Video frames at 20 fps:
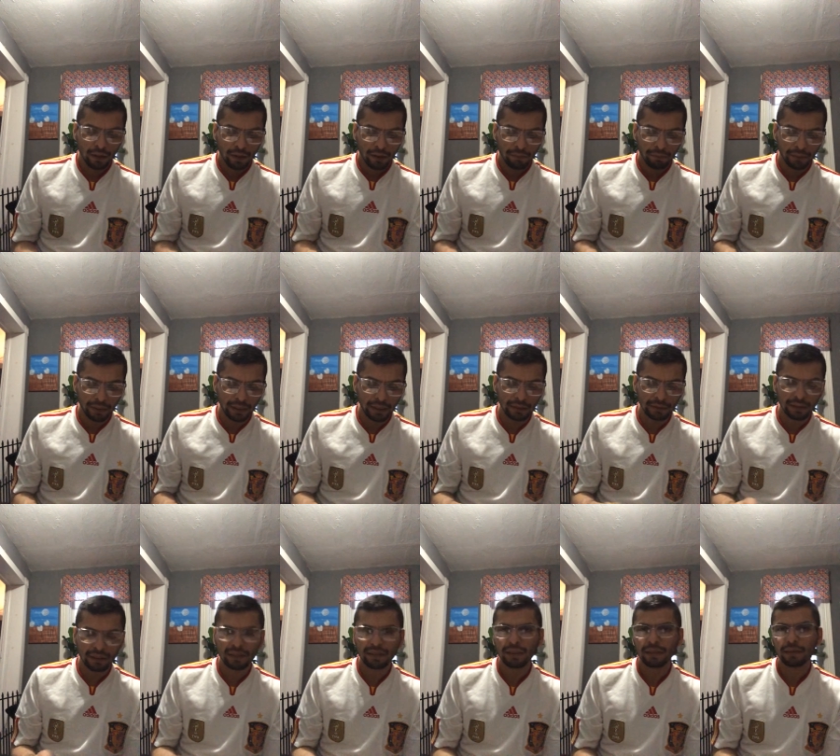Because
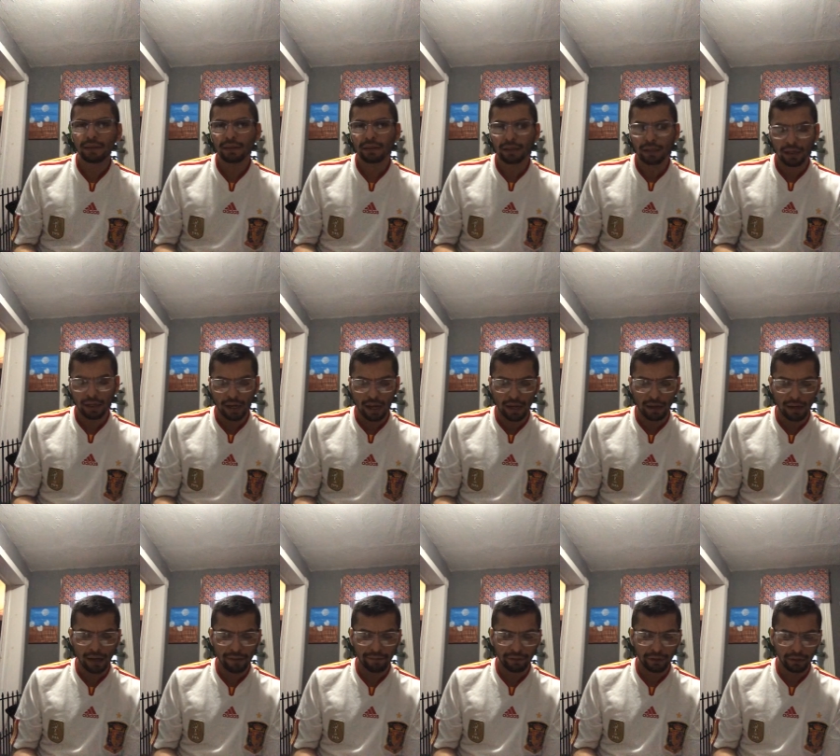these systems
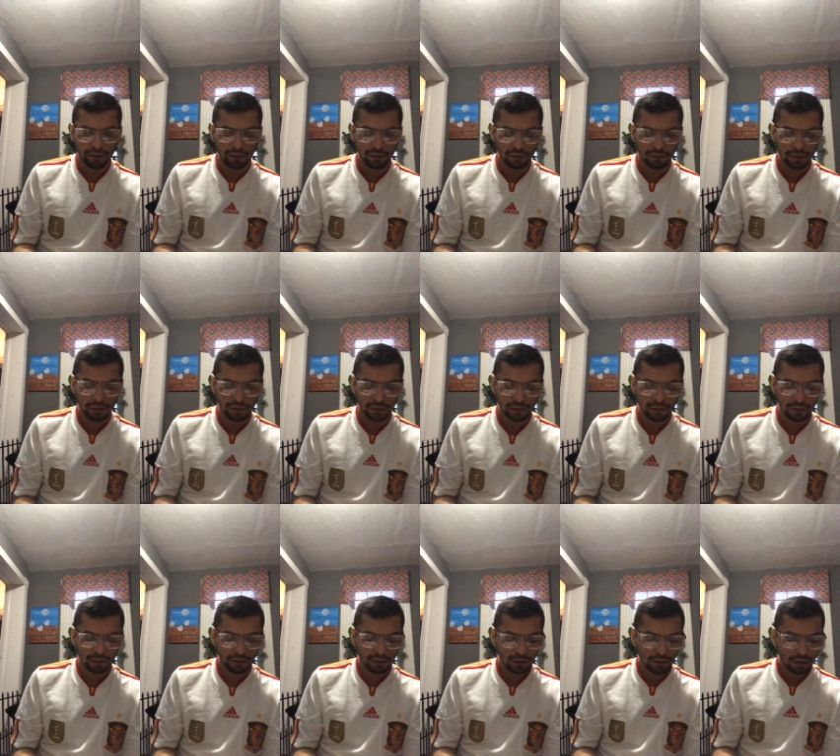allow the users
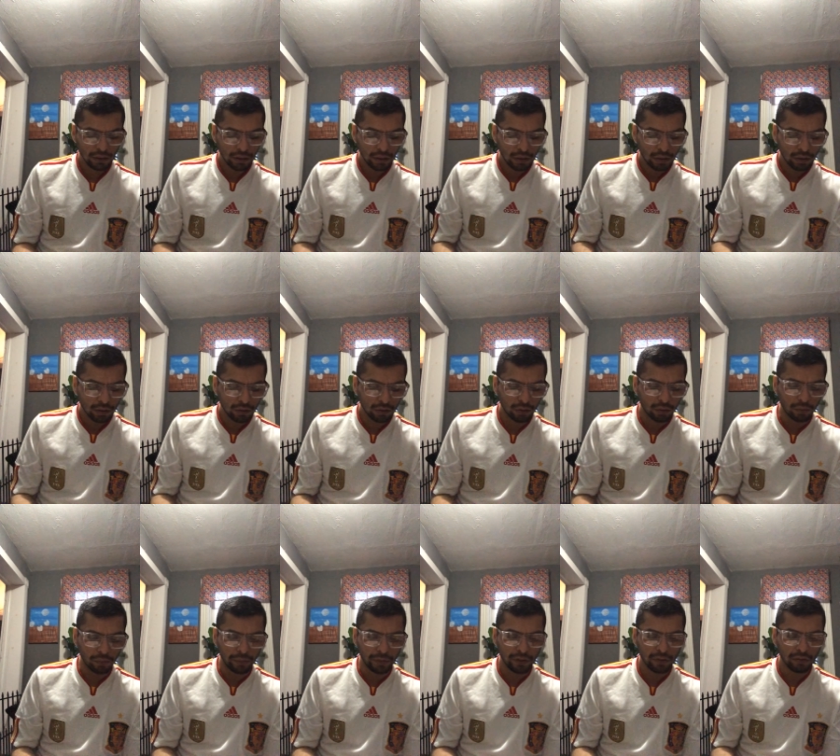to
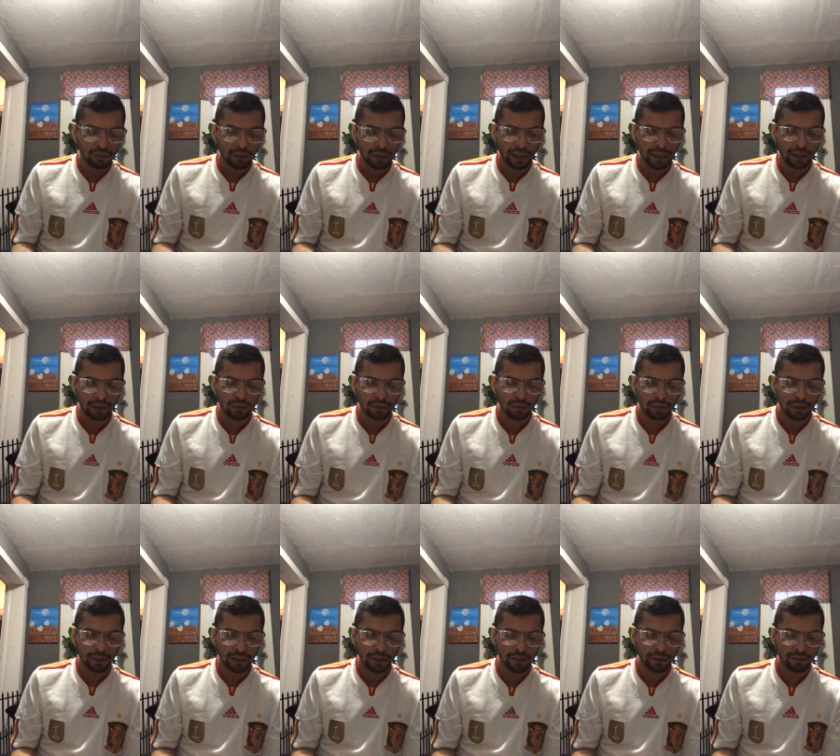view
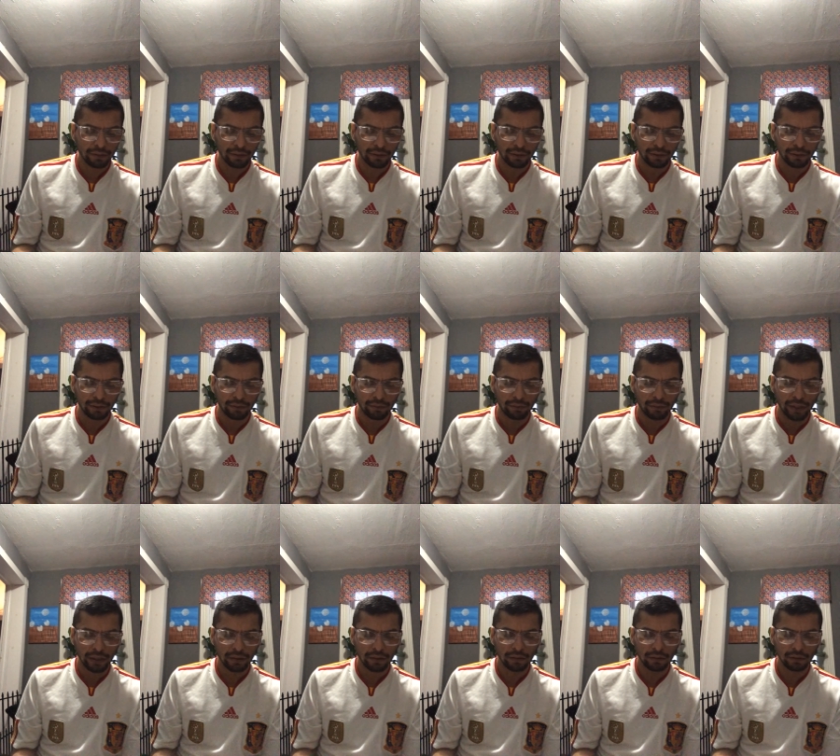electronic health
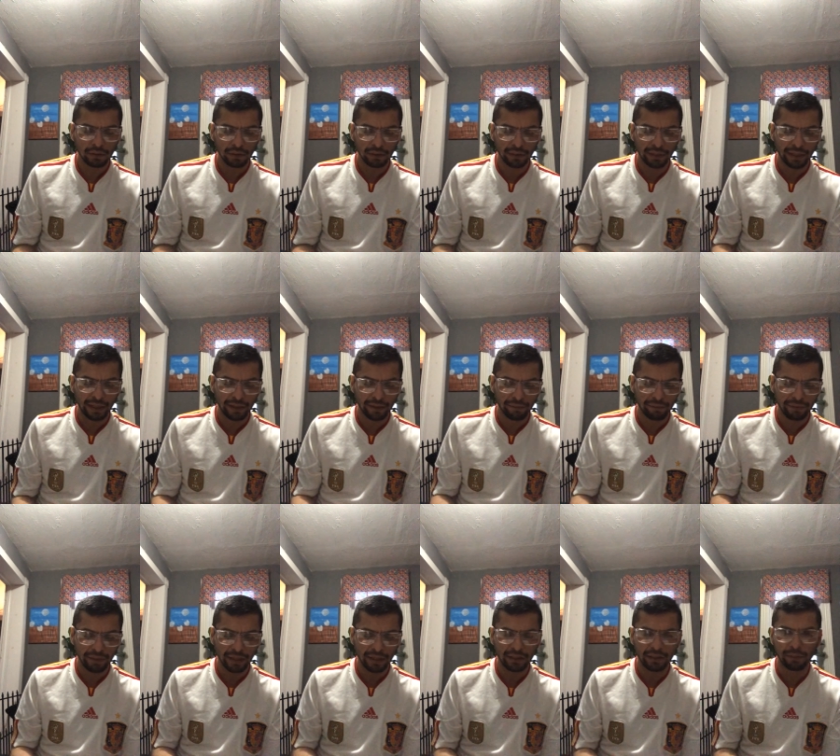records data
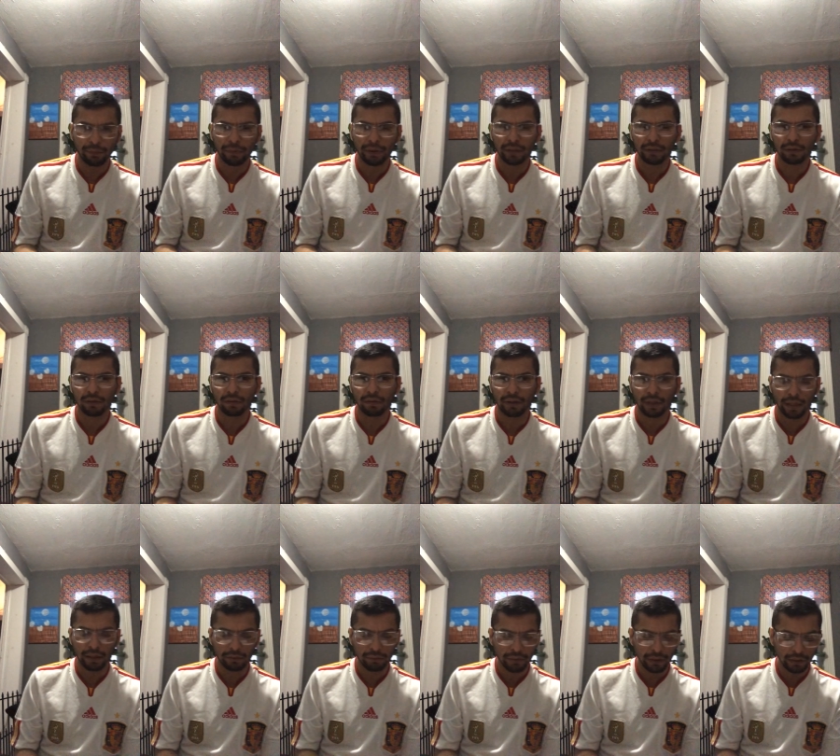via the personal
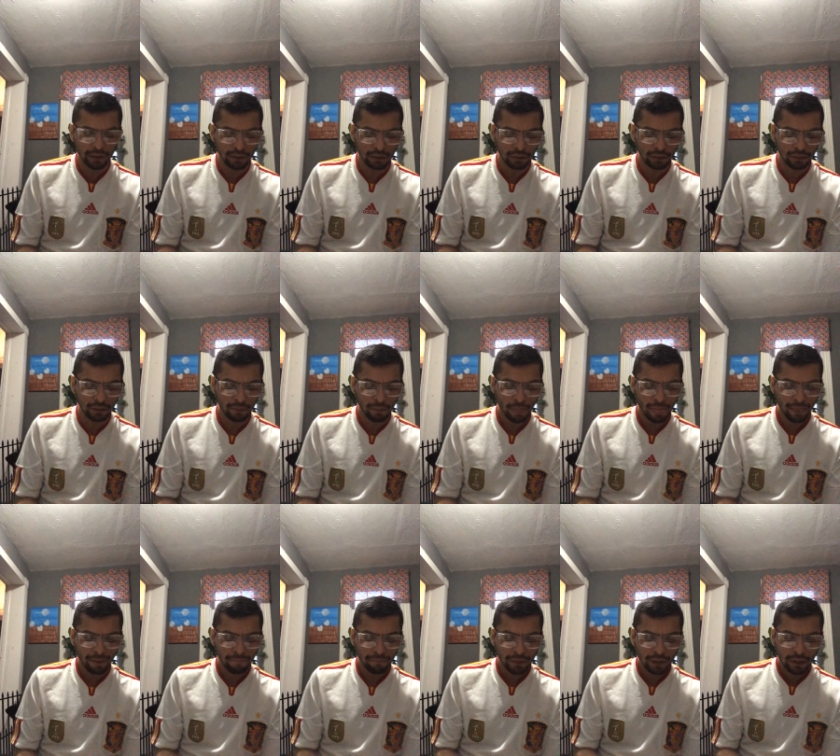health records,
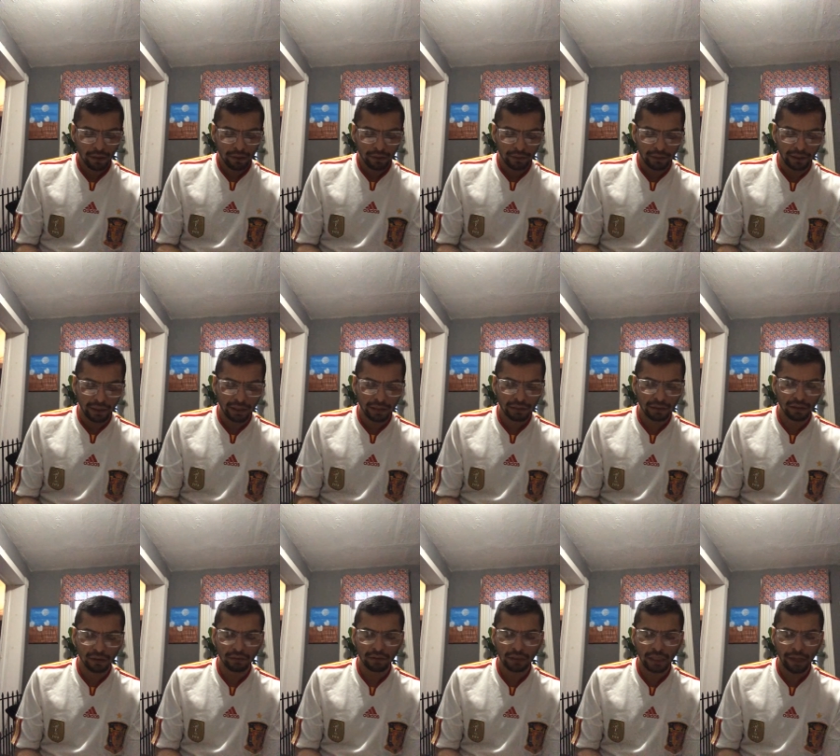they are
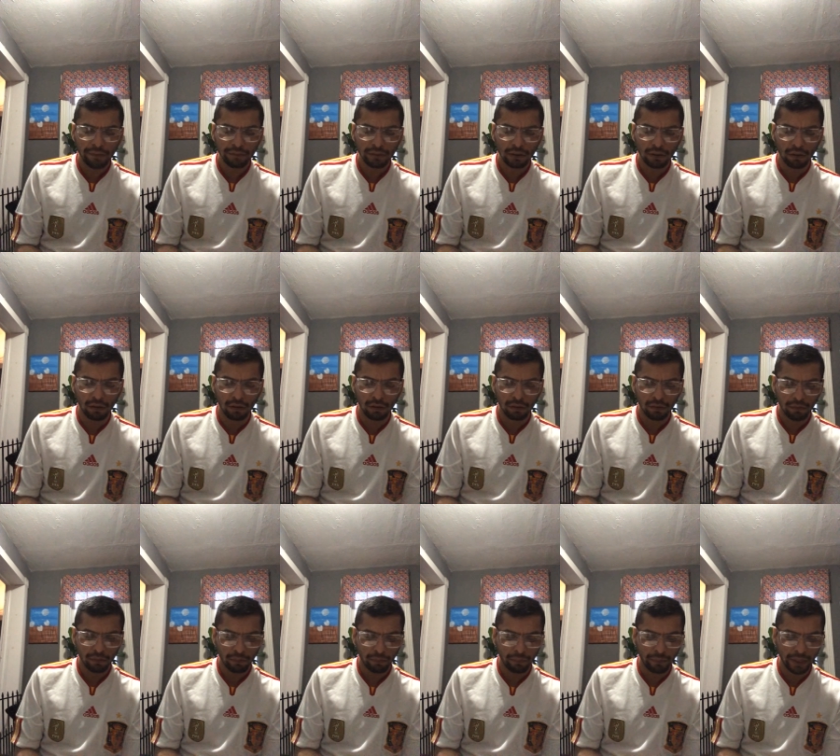sometimes called
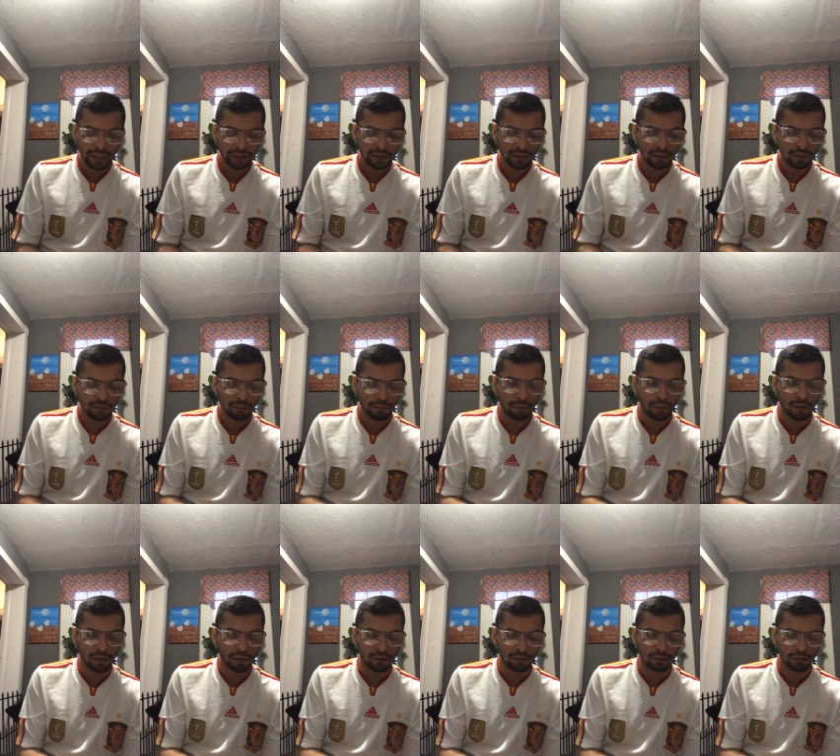patient
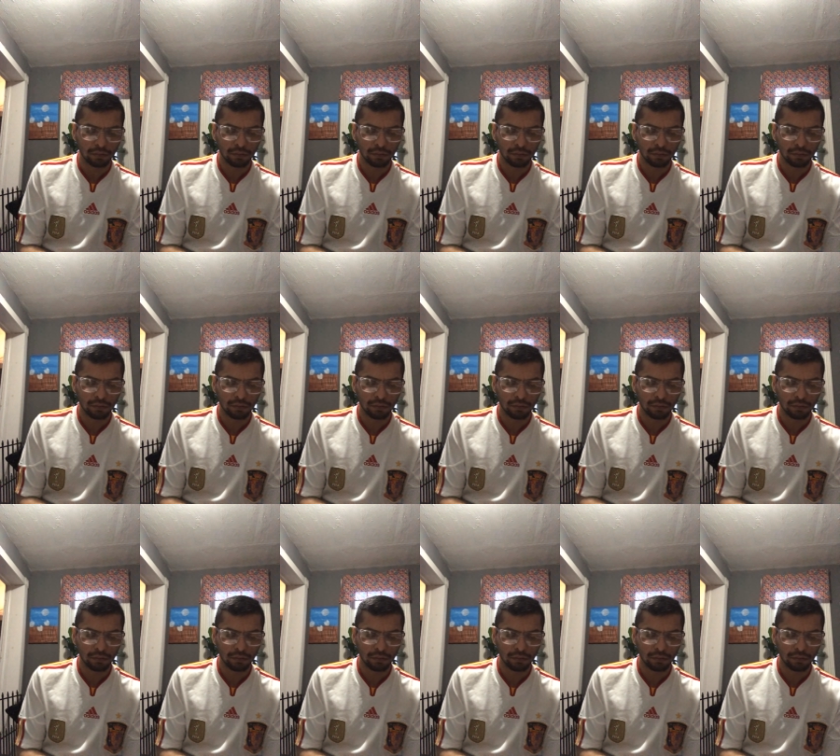portal.